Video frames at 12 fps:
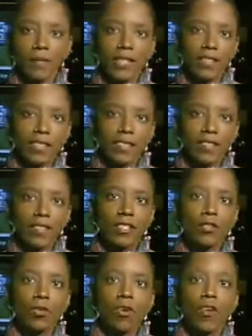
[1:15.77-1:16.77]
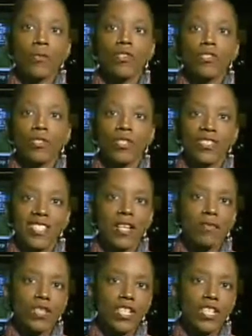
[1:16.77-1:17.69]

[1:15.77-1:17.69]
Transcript: militants in the North Waziristan